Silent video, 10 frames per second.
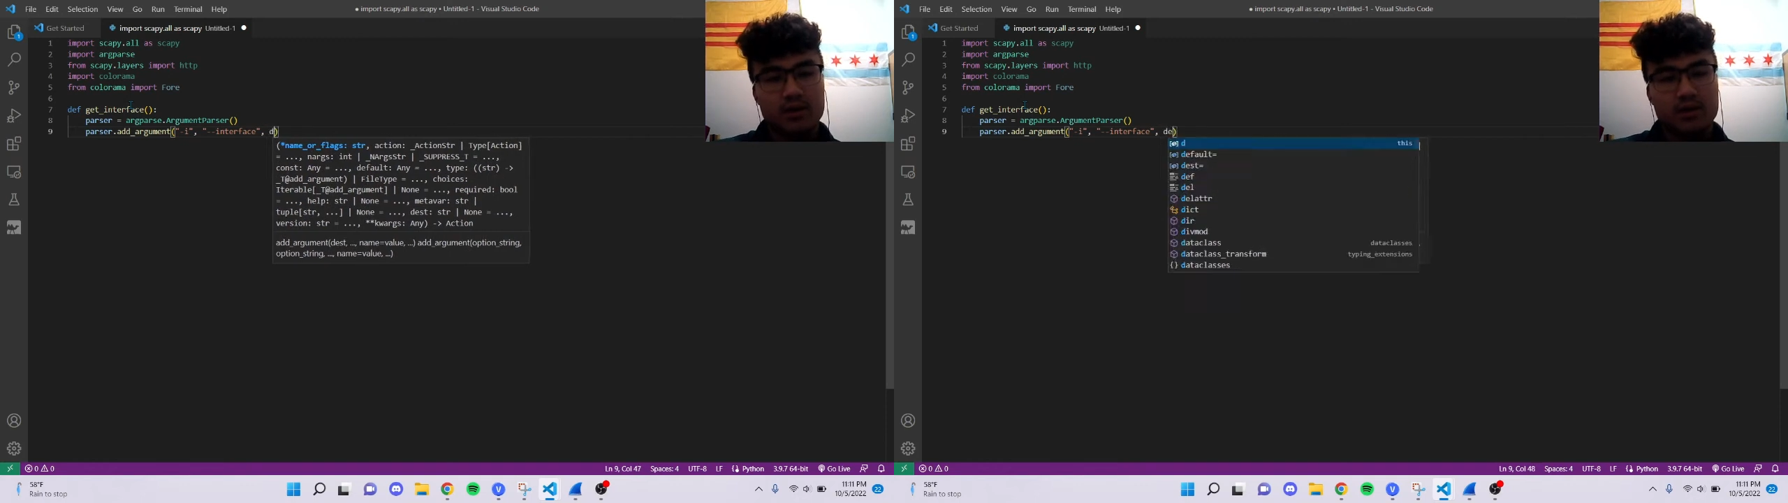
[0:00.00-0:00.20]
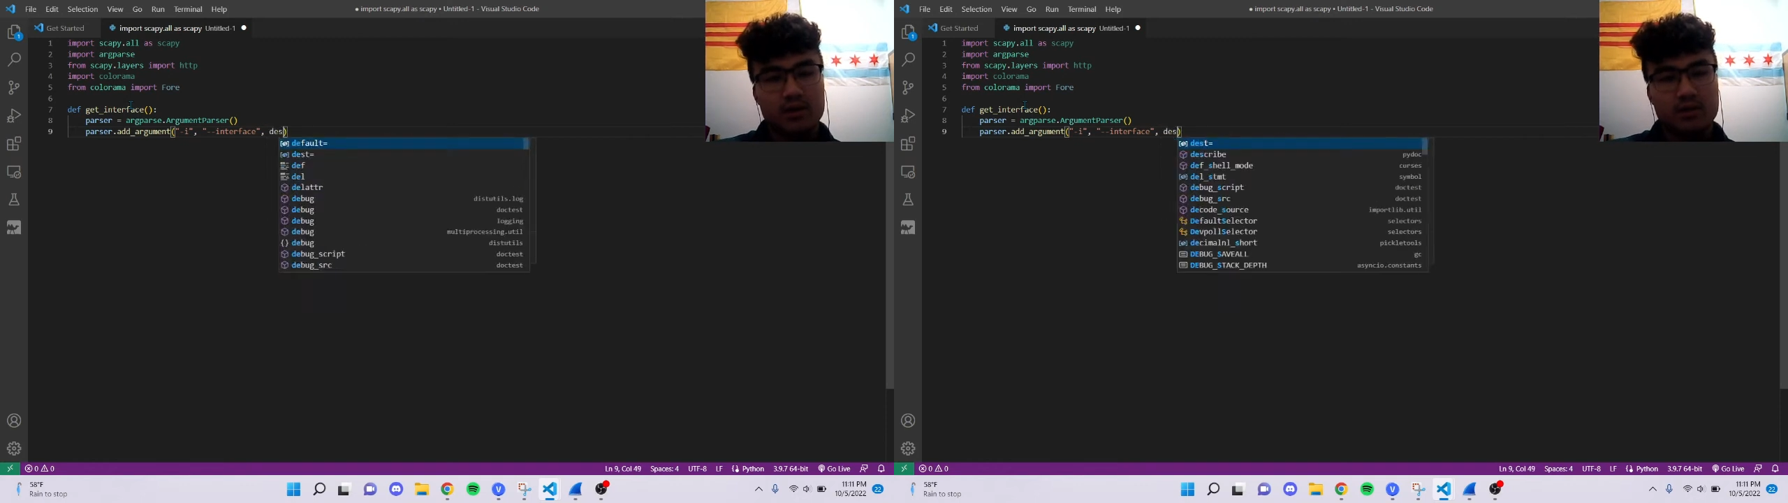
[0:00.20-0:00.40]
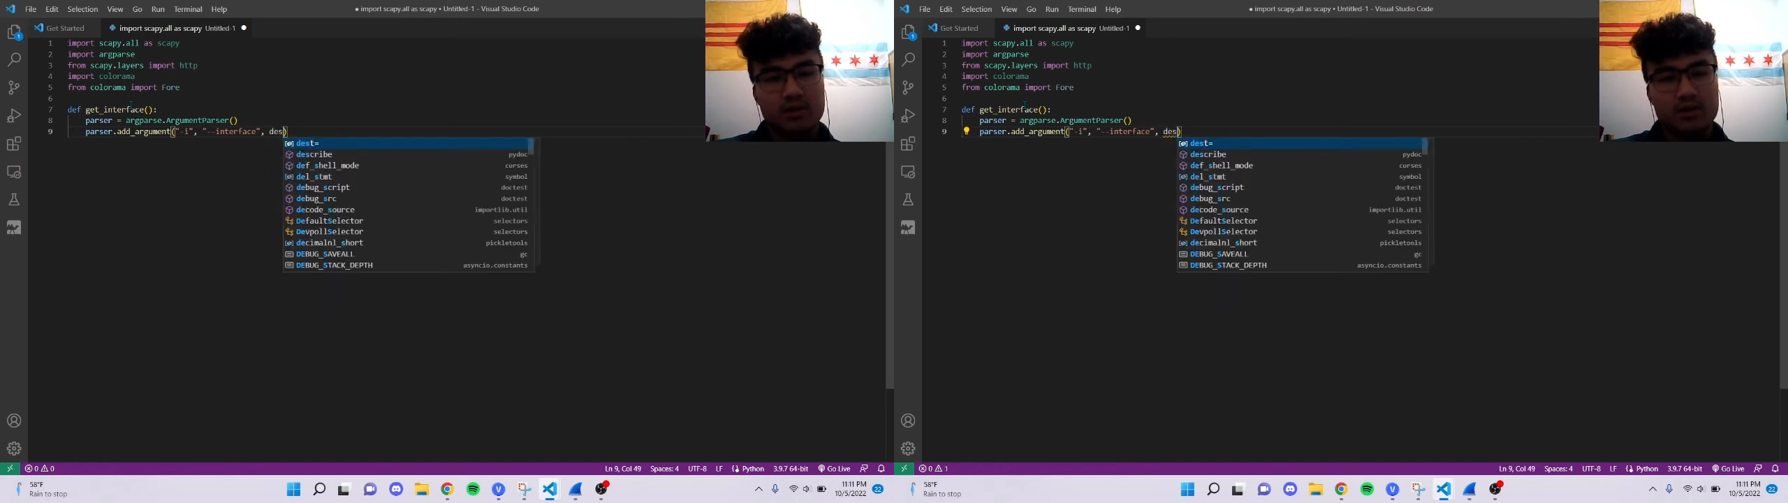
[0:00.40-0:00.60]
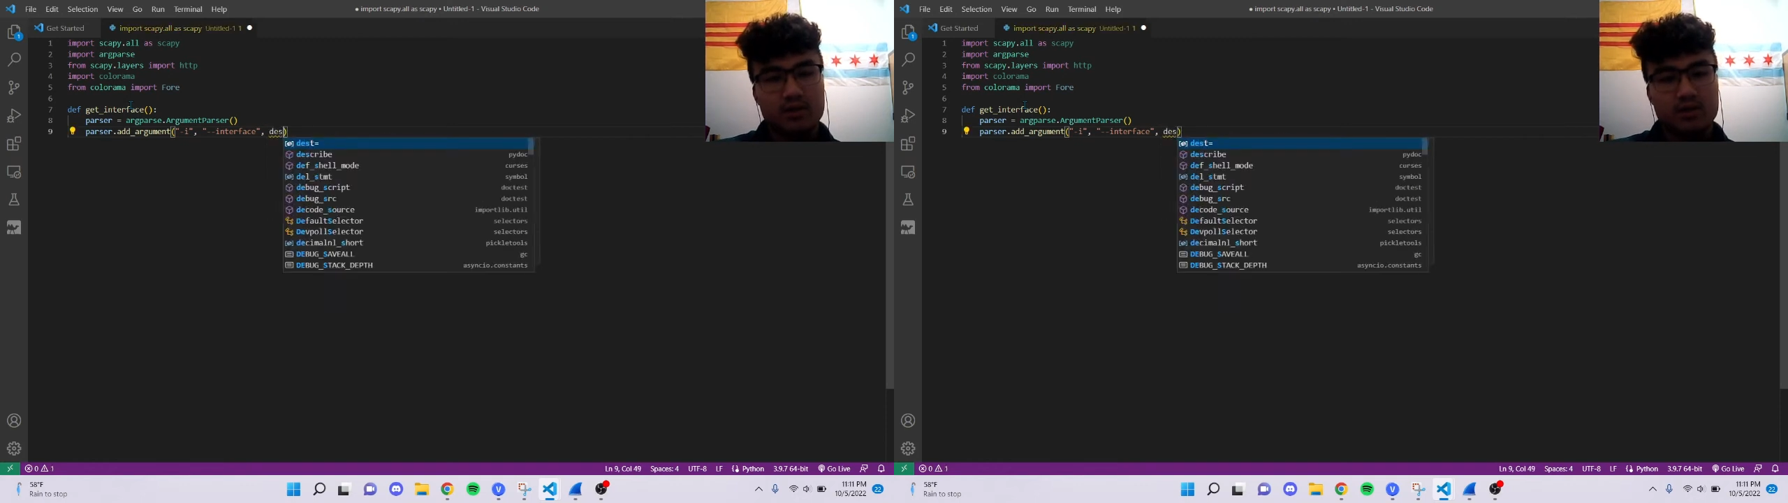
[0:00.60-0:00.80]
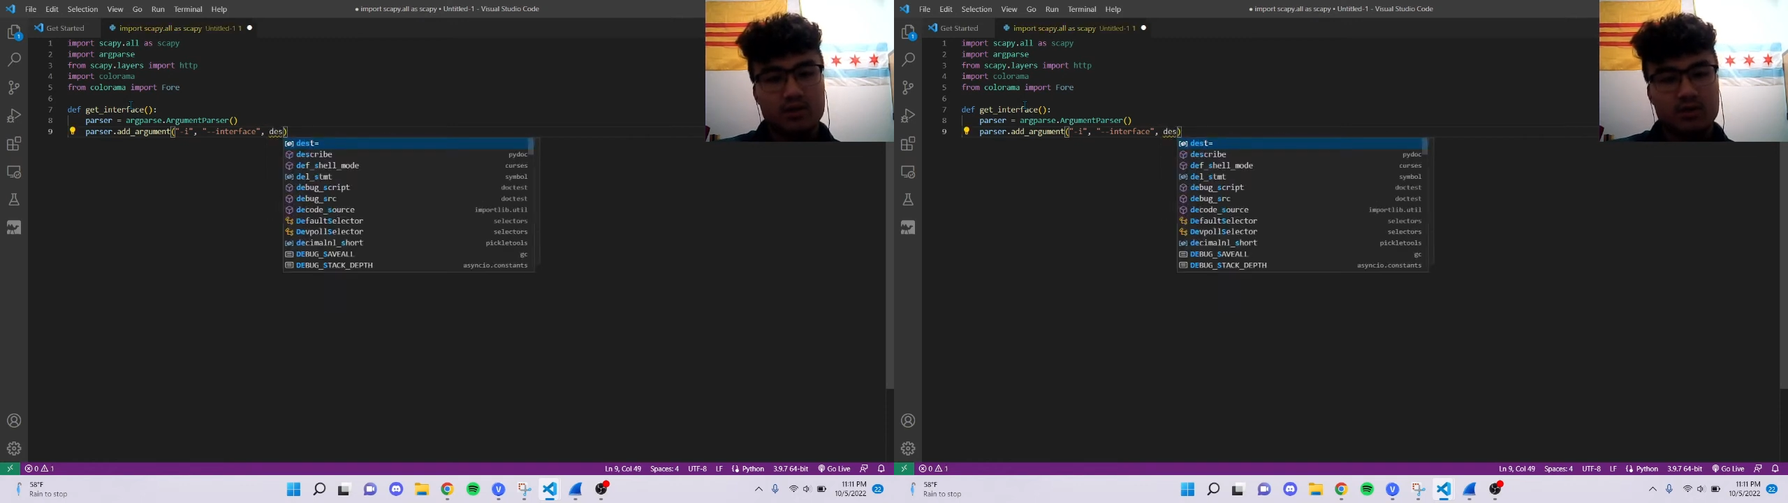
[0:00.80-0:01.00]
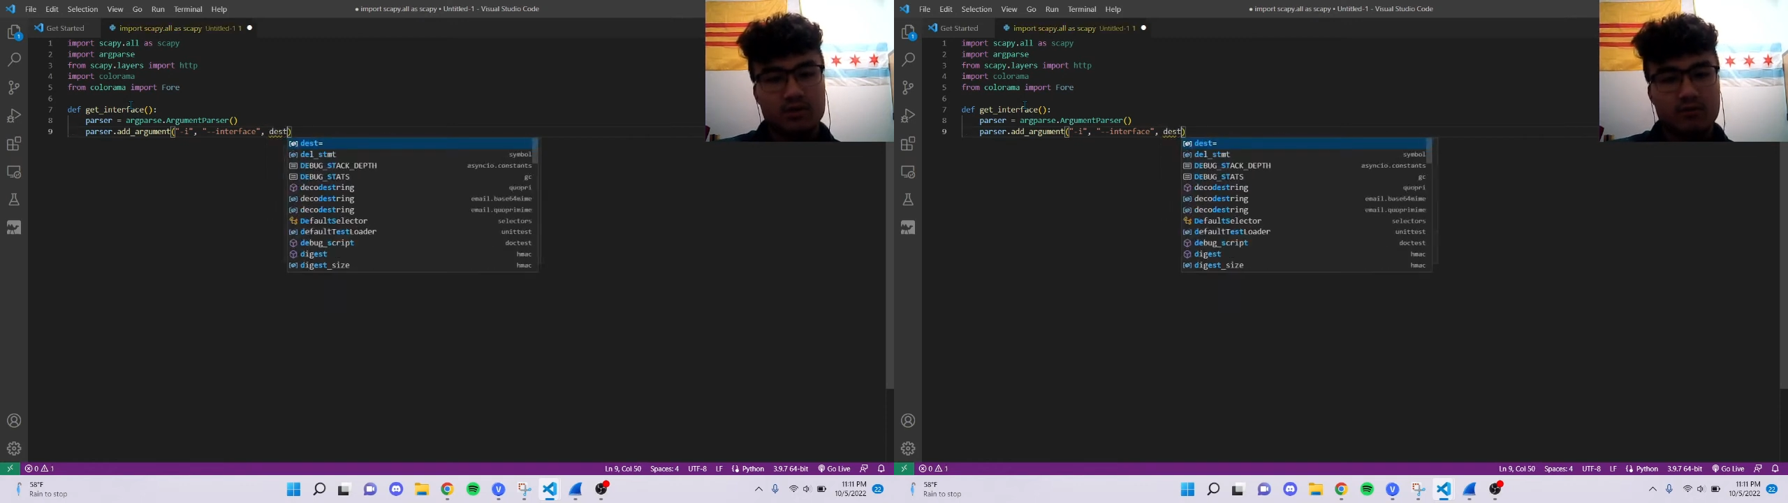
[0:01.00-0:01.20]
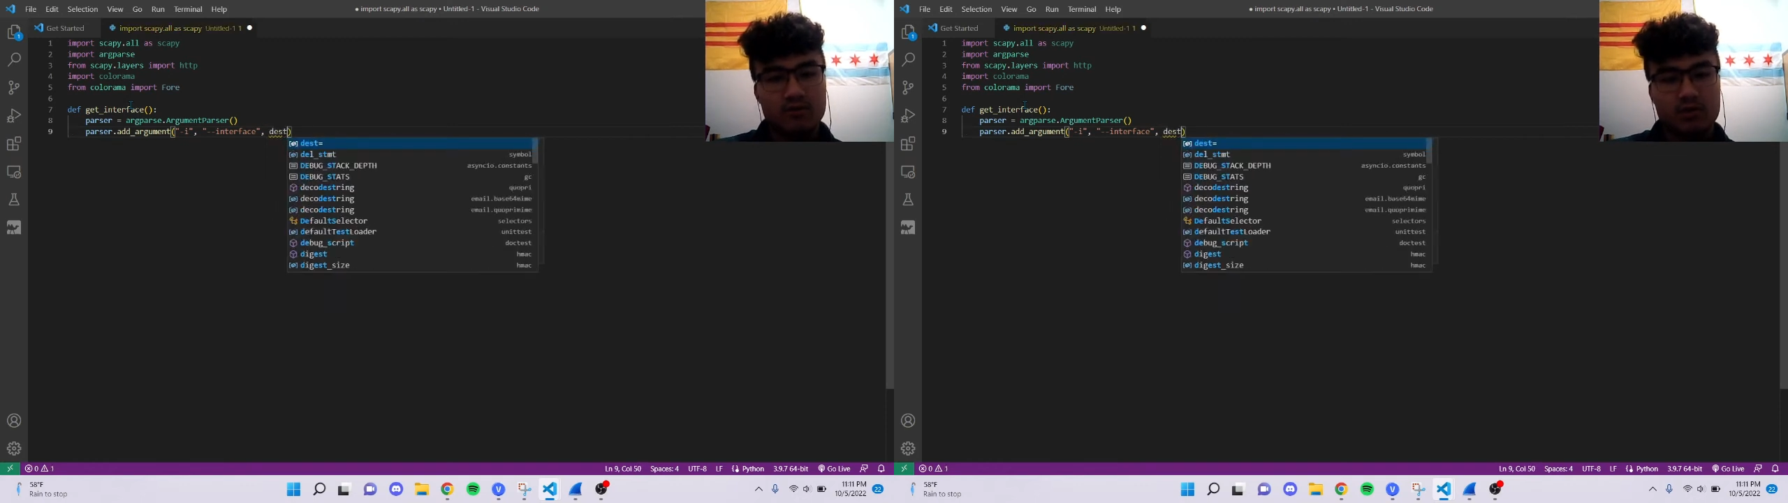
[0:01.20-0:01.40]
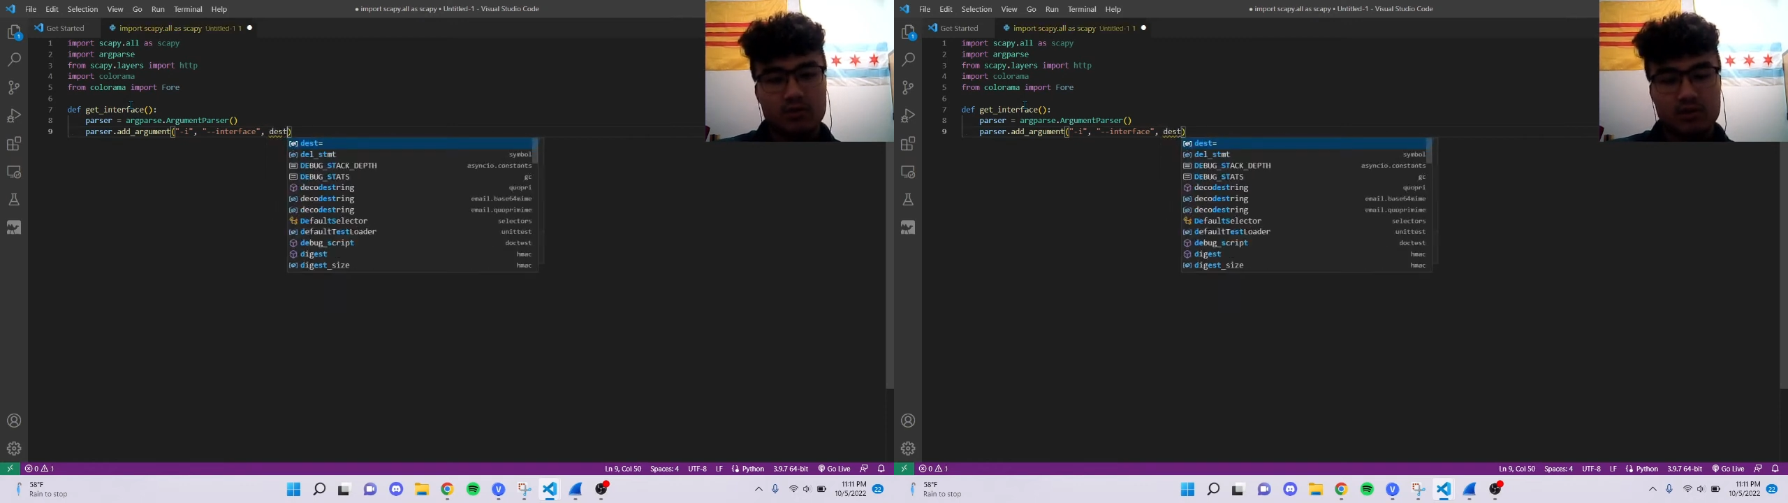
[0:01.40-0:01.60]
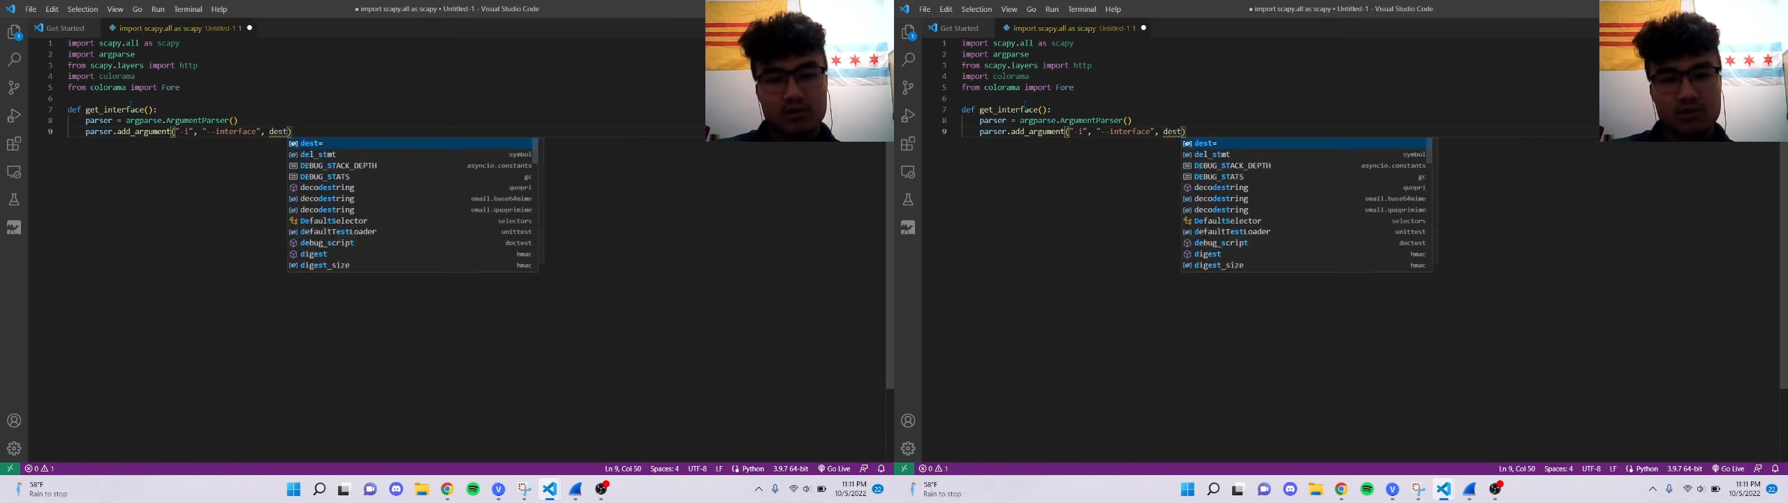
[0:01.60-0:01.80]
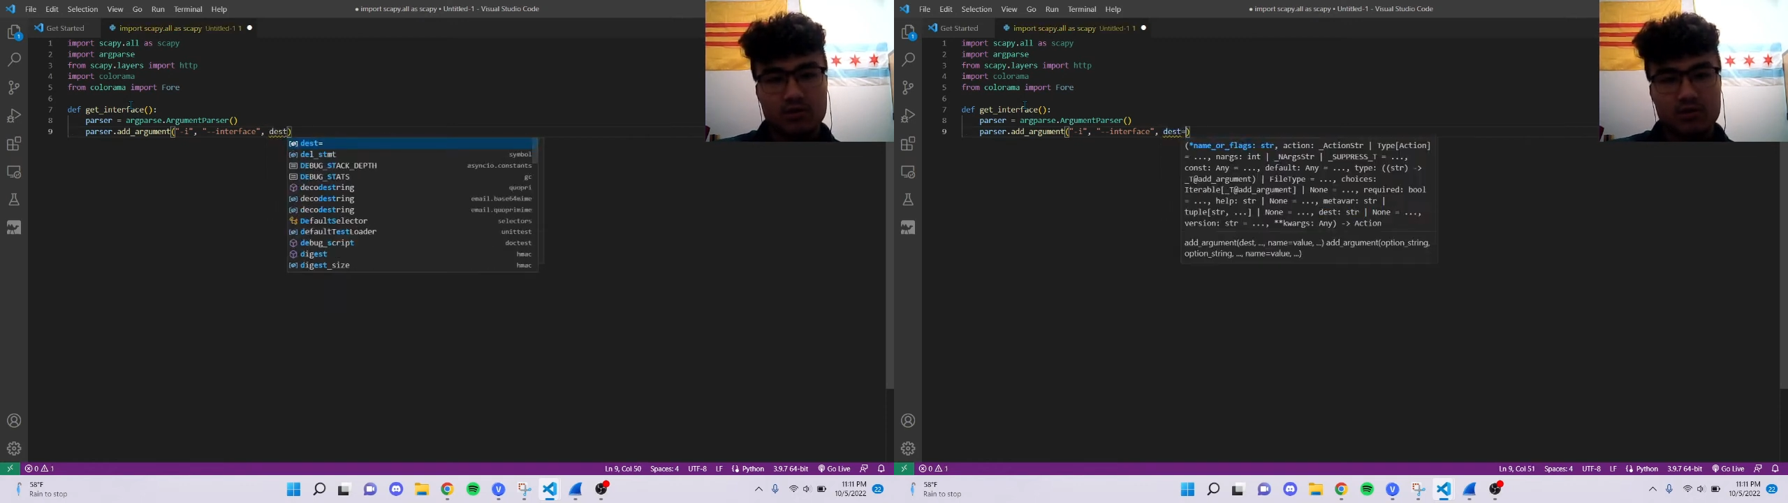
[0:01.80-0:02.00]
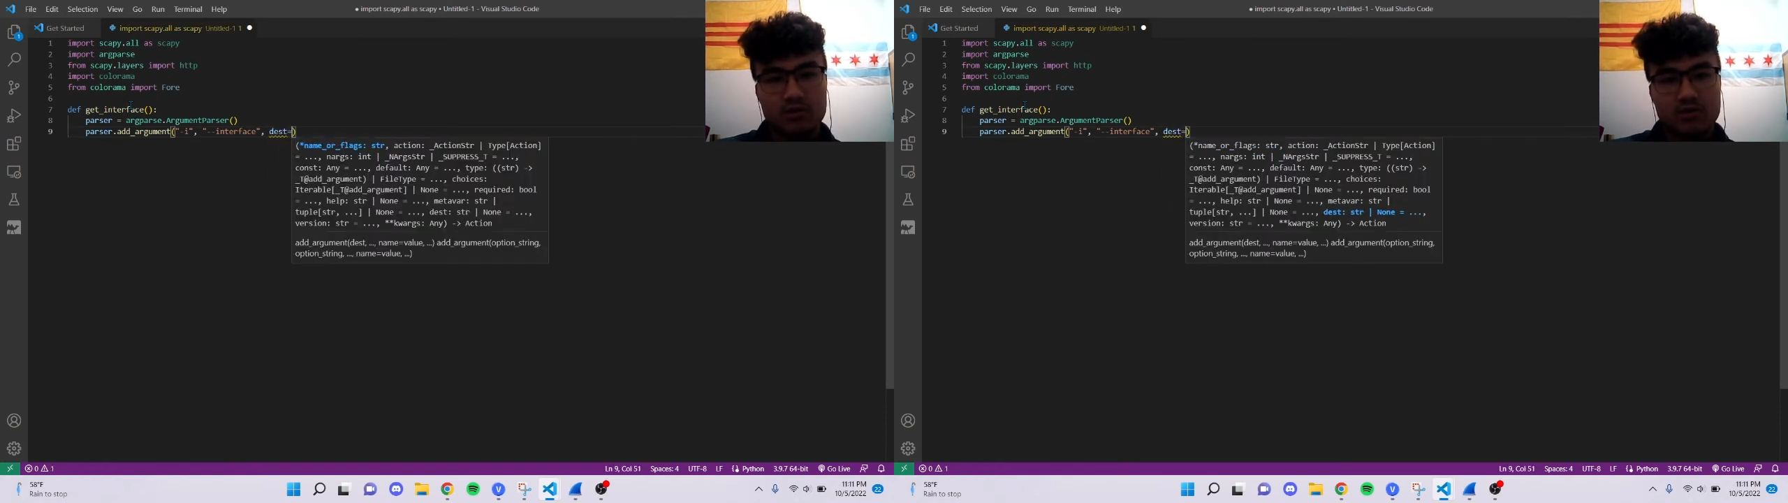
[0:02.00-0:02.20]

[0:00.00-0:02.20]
and the destination of where we want to go,